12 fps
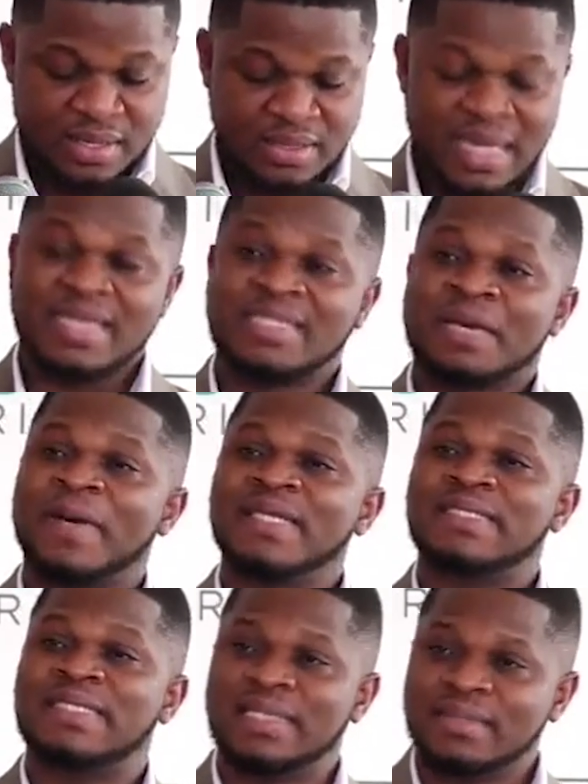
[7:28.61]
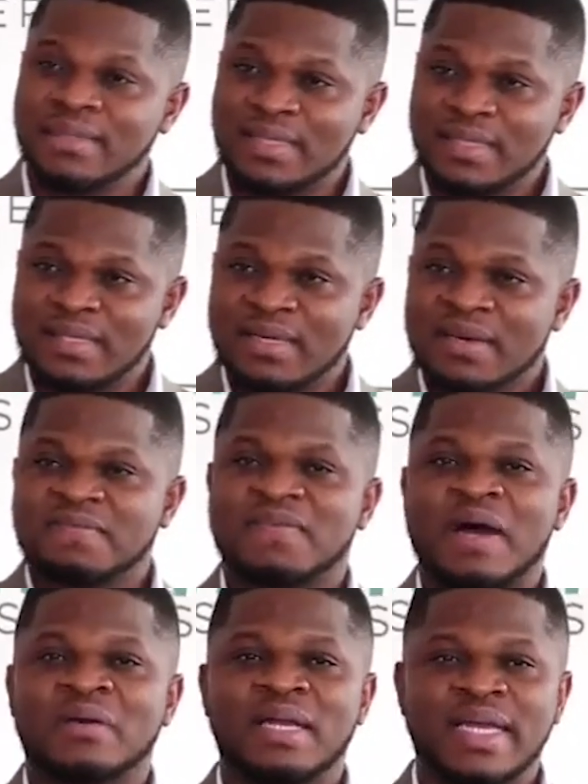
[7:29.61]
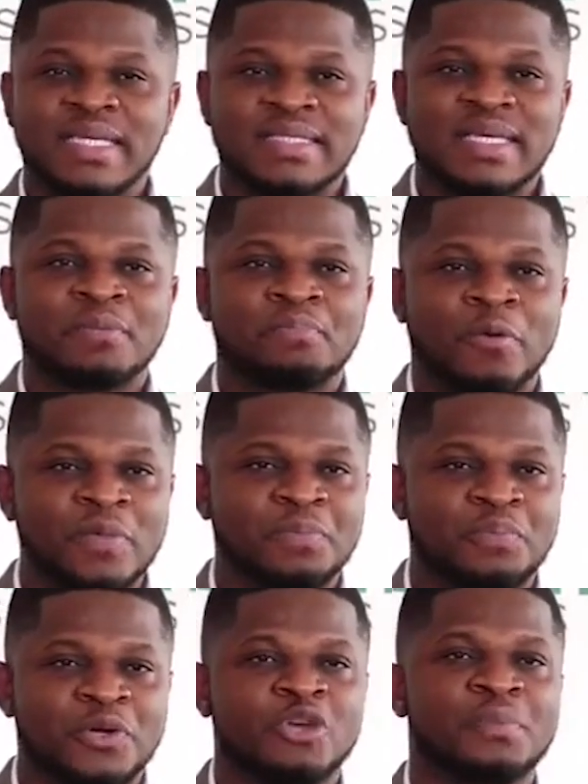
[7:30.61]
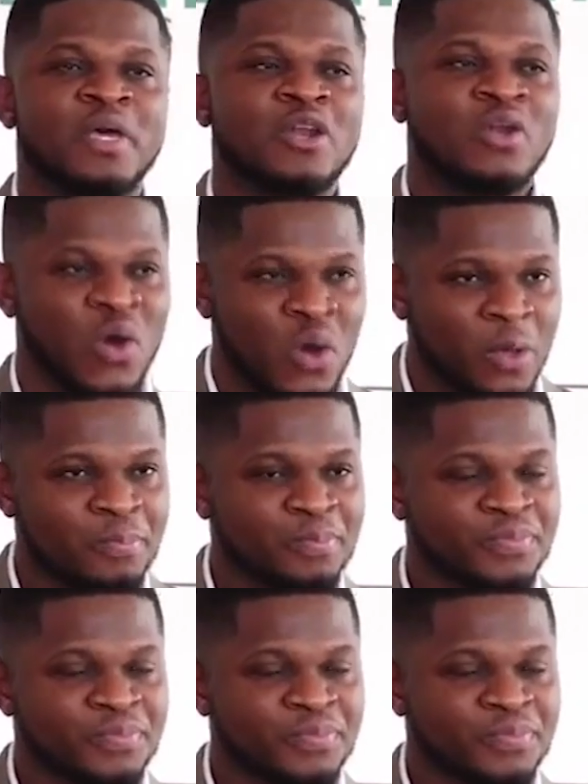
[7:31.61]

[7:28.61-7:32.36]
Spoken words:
that the Agyapa deal violated the public procurement law,